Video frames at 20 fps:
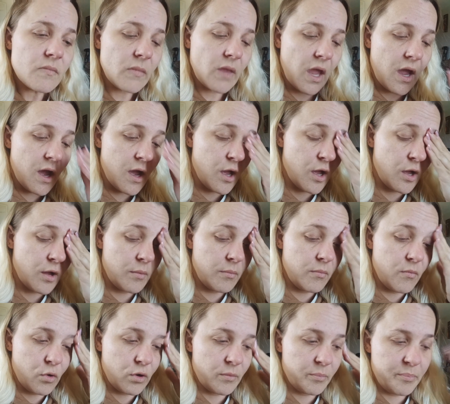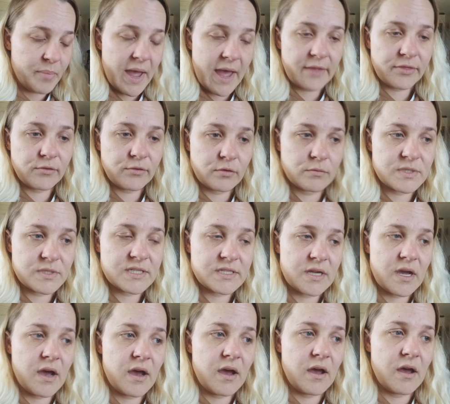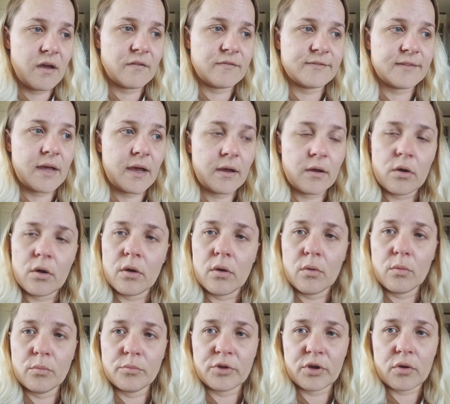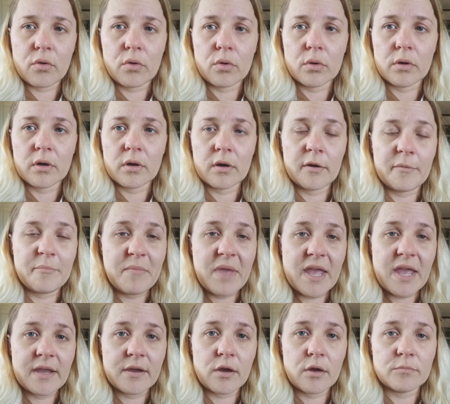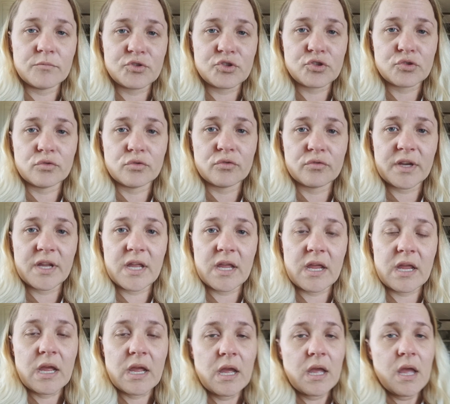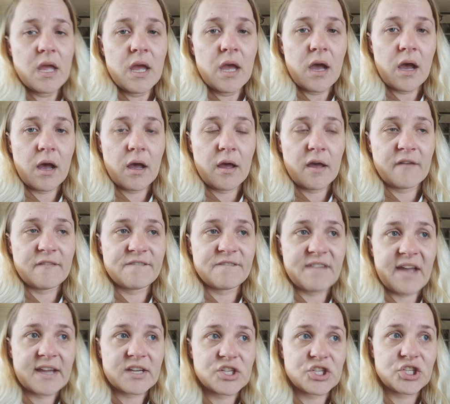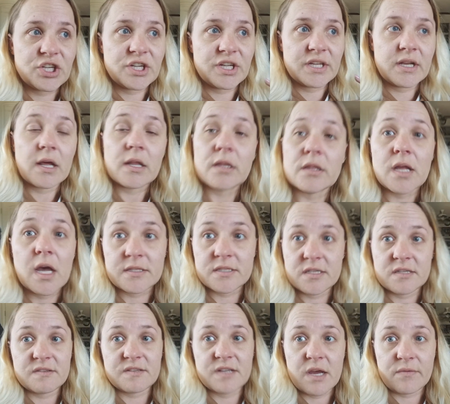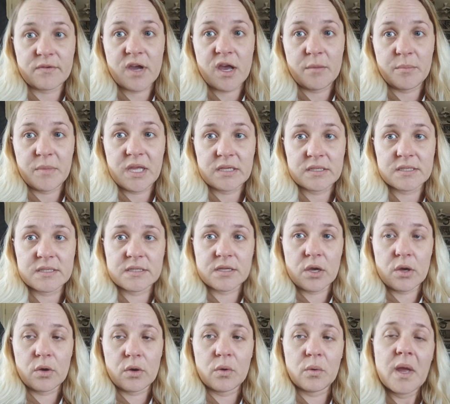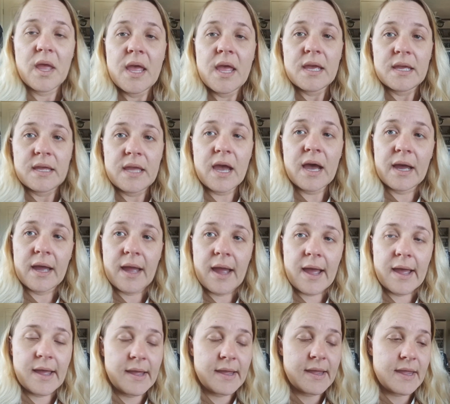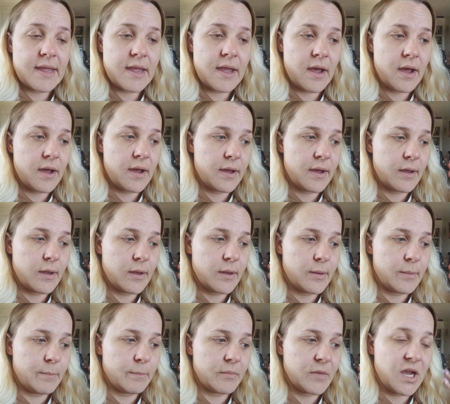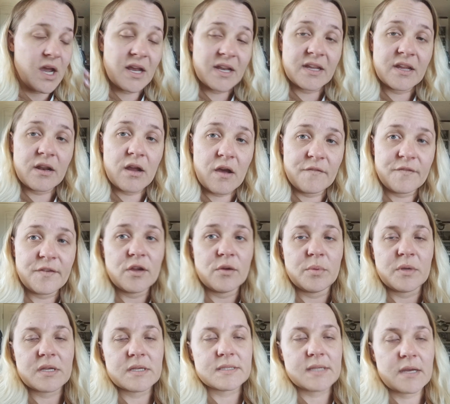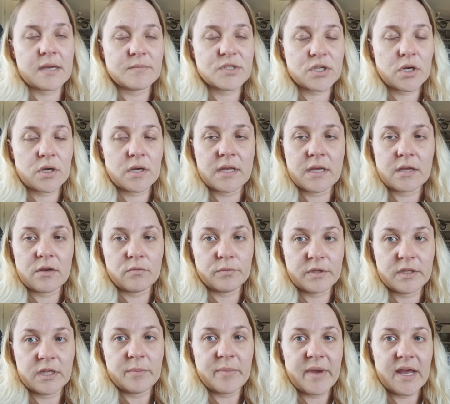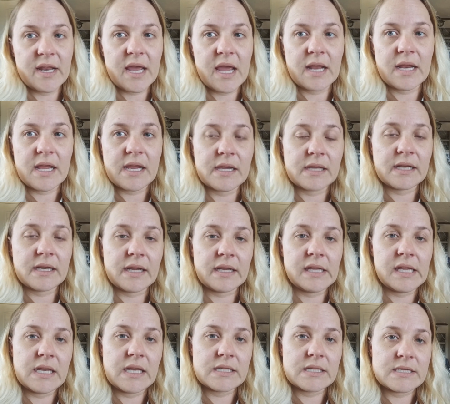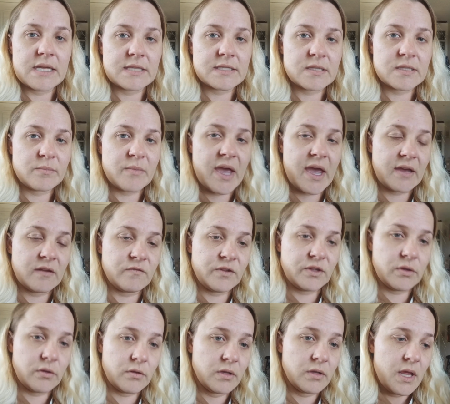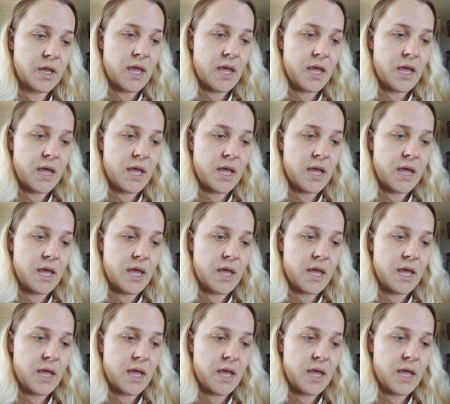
More bathroom stuff, home decor, makeup, jewelry, fashion, lots of stuff coming. So yeah, I got to get off here because I'm starting to get a really bad headache, and I need to take some Advil